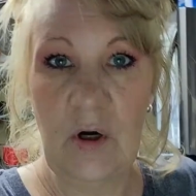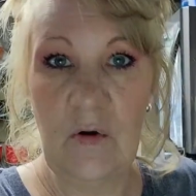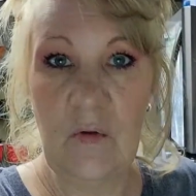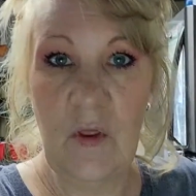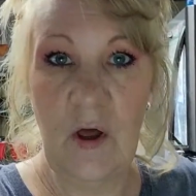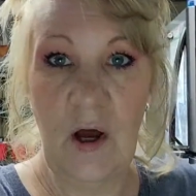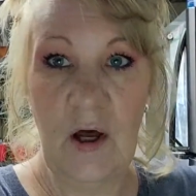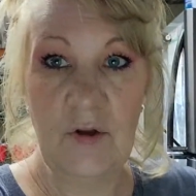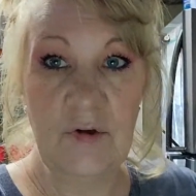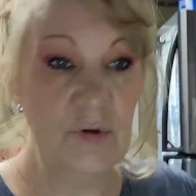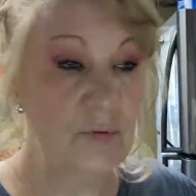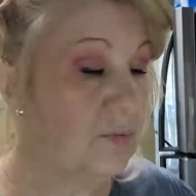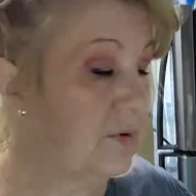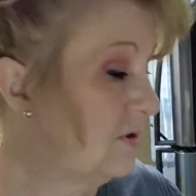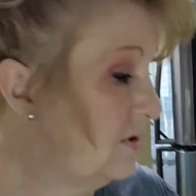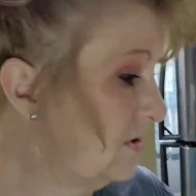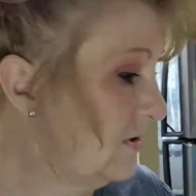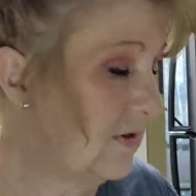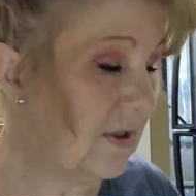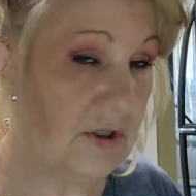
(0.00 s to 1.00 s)
On the other
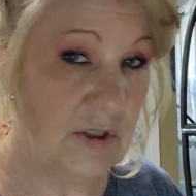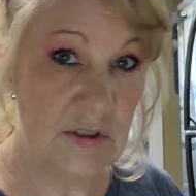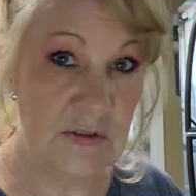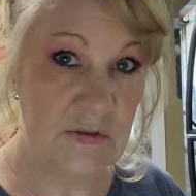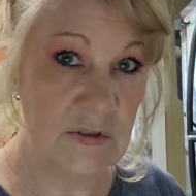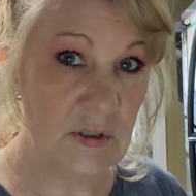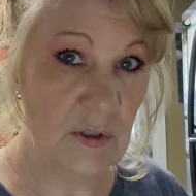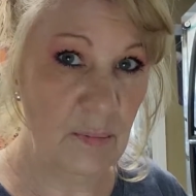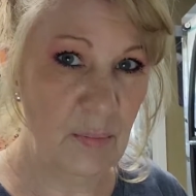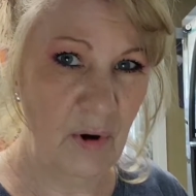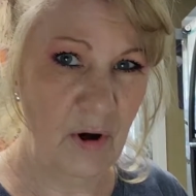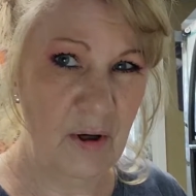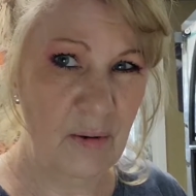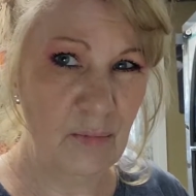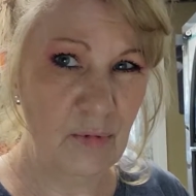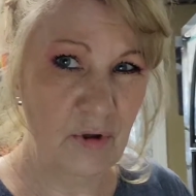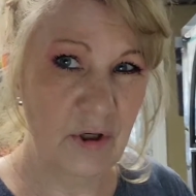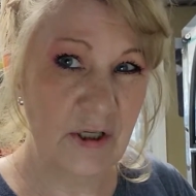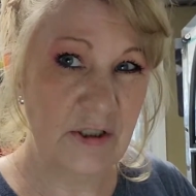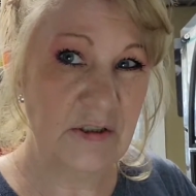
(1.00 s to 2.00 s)
ones, there isn't a bottom
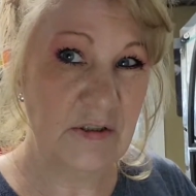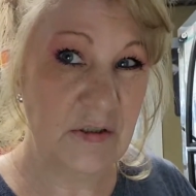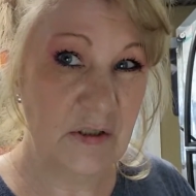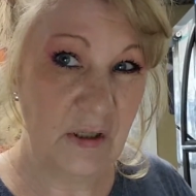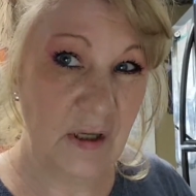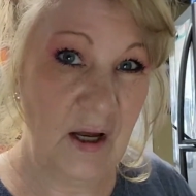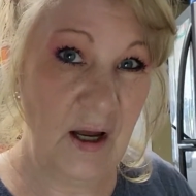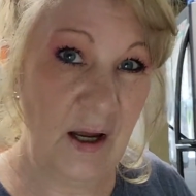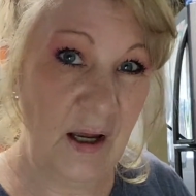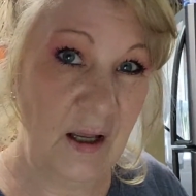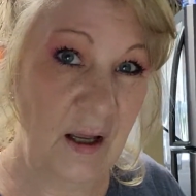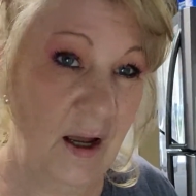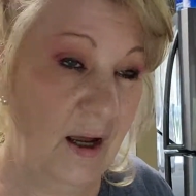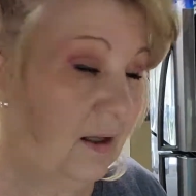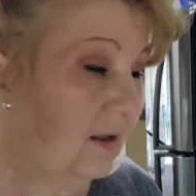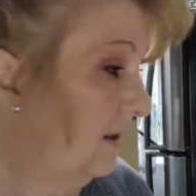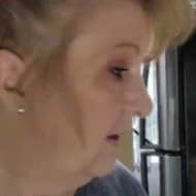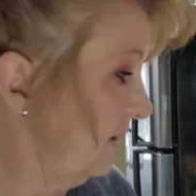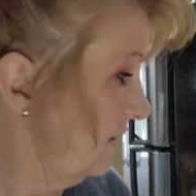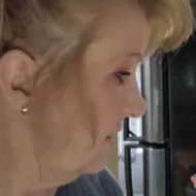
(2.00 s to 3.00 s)
crust. I, I
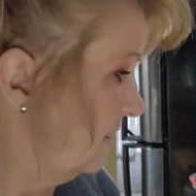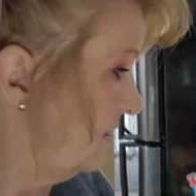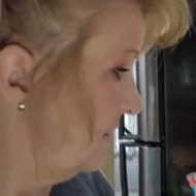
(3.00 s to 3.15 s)
like